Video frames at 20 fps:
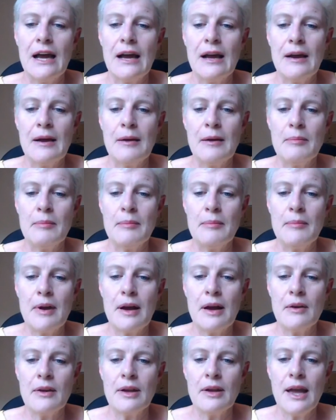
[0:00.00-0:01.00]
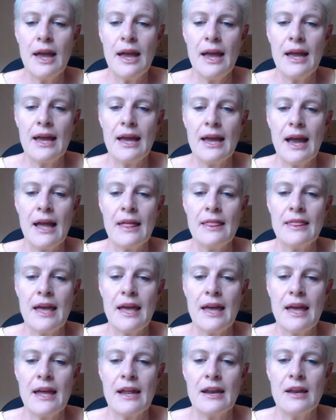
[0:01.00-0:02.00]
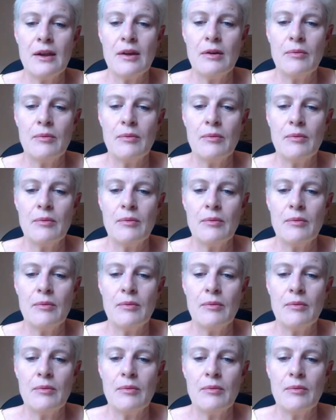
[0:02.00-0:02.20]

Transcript: Okay, and then